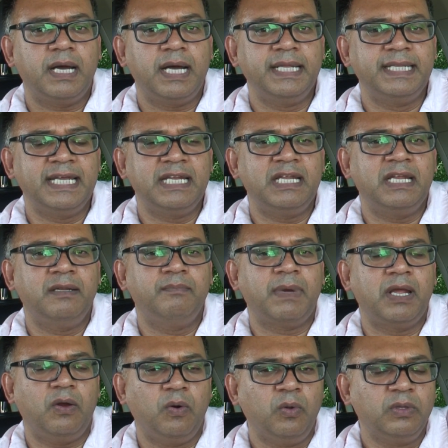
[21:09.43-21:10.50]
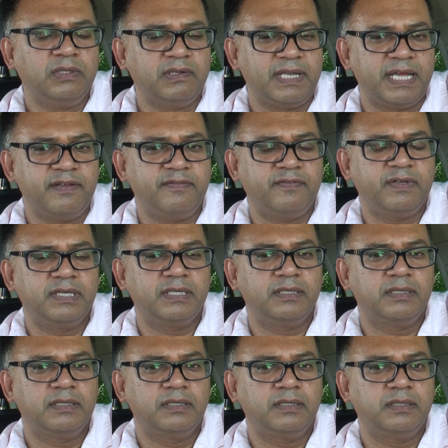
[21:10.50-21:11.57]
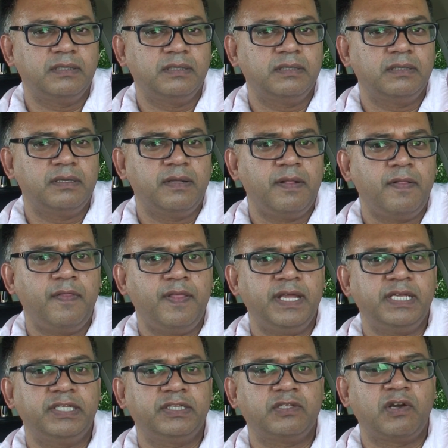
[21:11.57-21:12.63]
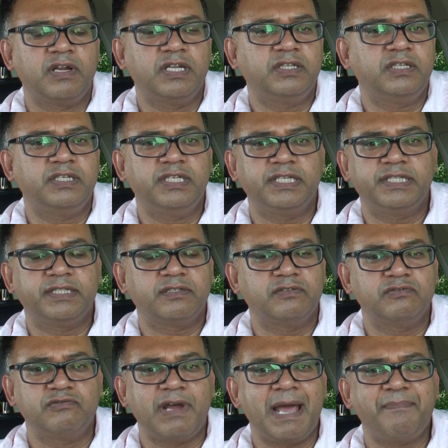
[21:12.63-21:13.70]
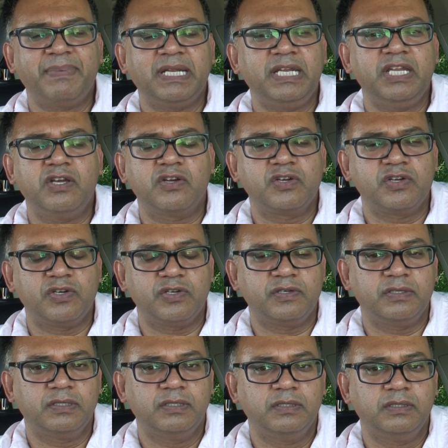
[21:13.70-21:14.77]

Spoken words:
And then in my older life, things started to just rapidly occur.